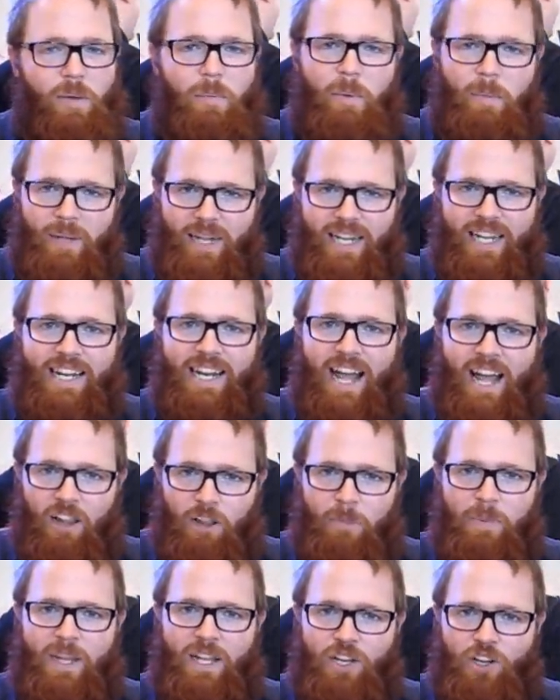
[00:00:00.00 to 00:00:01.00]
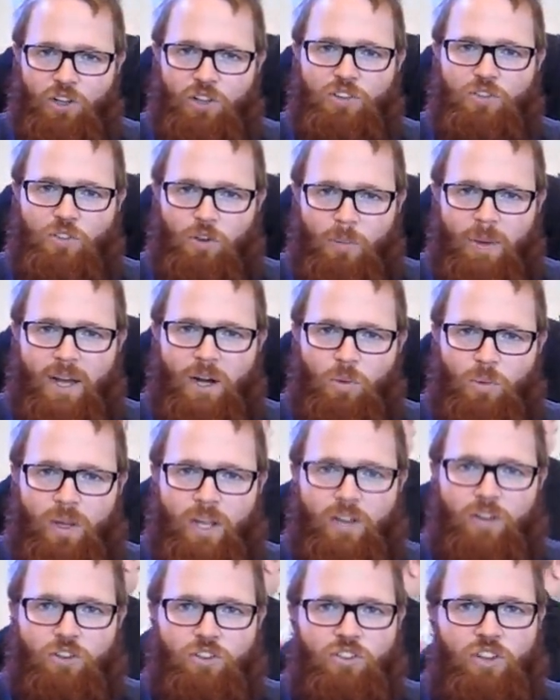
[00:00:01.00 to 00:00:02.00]
I've been eating jalapenos for about a week
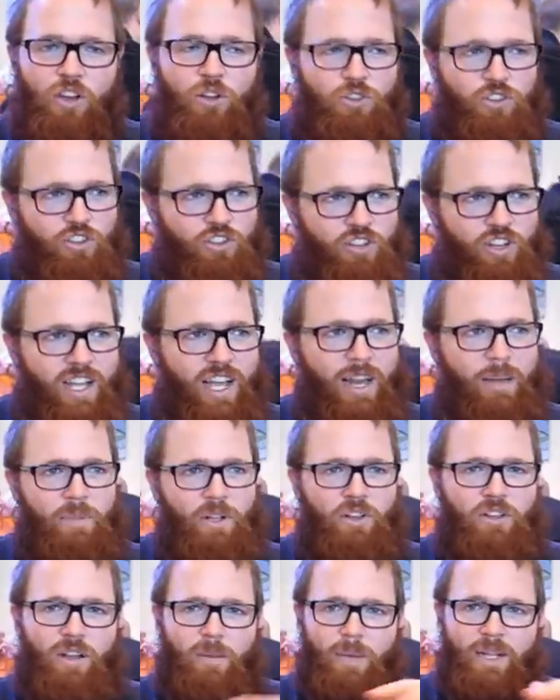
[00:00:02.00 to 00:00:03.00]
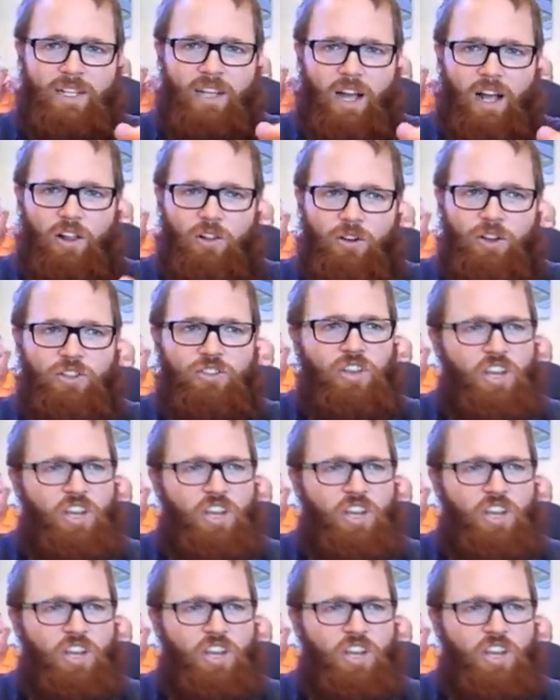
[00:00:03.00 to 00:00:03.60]
All right. just to kind of build up my tolerance.